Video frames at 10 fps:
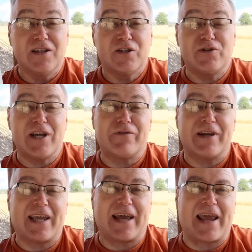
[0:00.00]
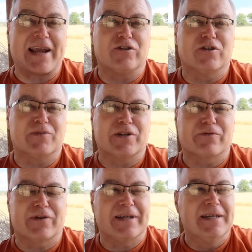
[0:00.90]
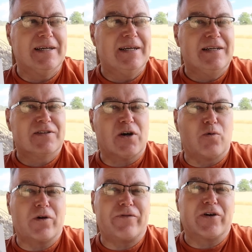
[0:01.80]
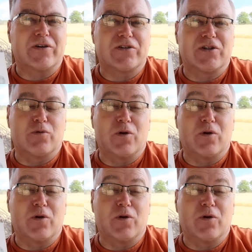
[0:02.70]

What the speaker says: So you definitely can angle them differently. So what have you got to do?